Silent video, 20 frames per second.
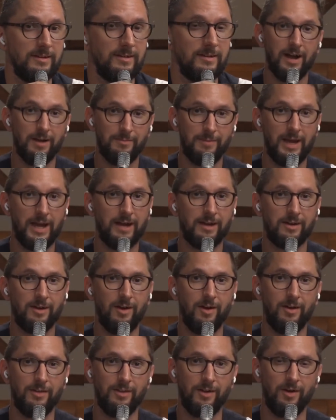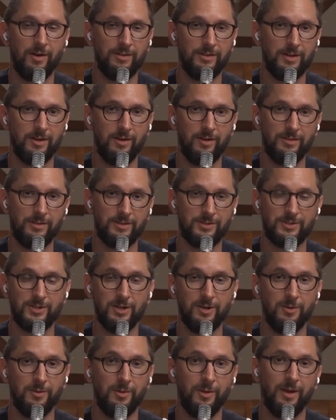back on, on the, on the
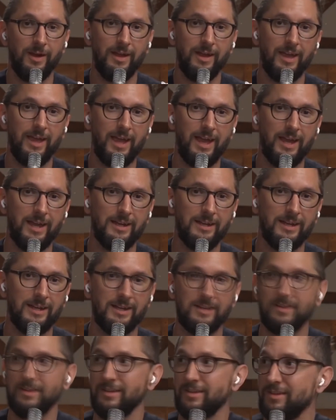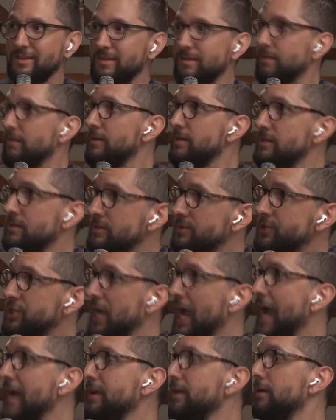show. And it, it,
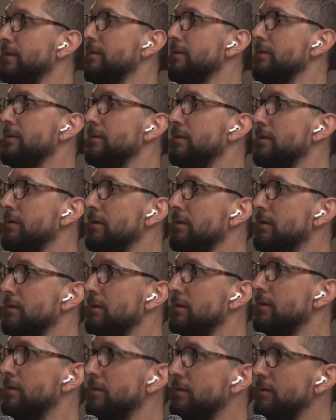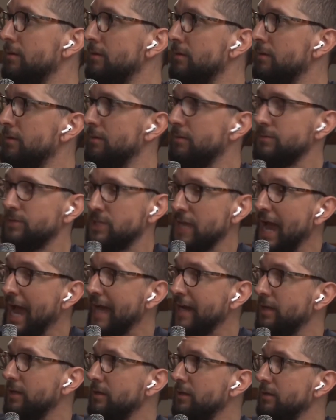Chad,
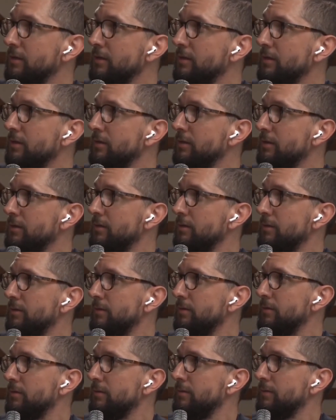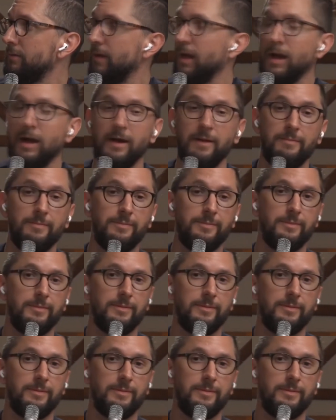Chad, um,